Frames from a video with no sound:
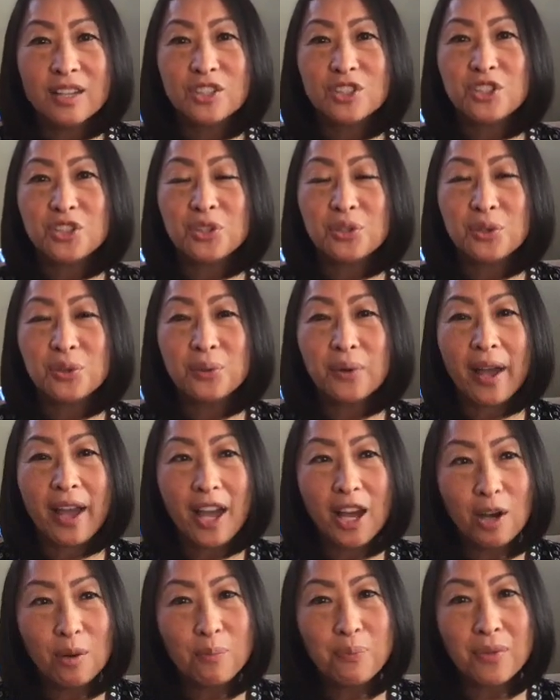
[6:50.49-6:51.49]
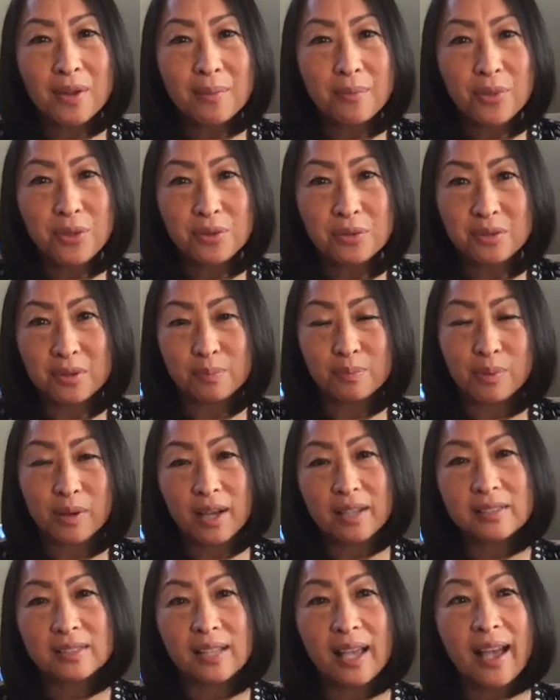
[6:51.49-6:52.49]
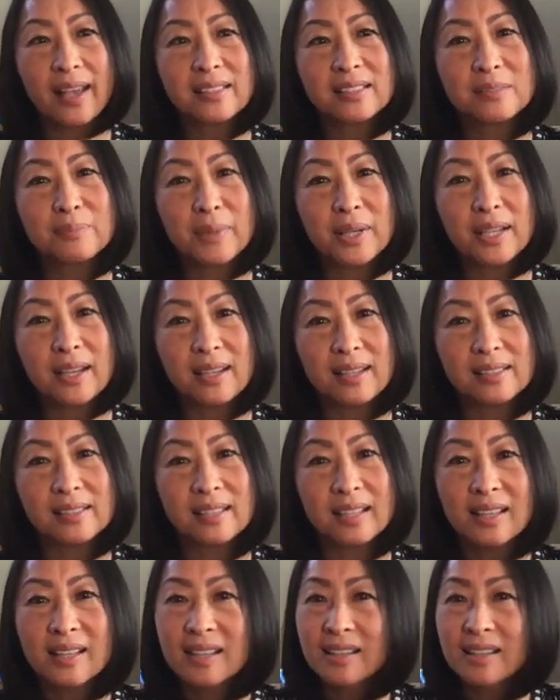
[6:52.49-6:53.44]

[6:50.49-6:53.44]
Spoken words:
to help them through the process, because